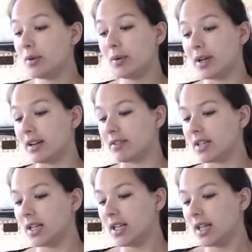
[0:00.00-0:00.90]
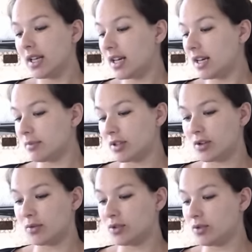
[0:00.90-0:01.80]
whatever, I'm not
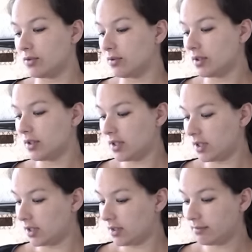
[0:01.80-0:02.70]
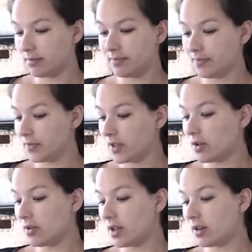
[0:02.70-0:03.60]
going to go
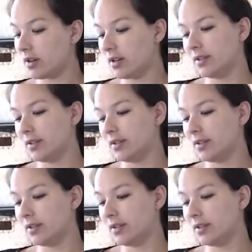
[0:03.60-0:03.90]
there.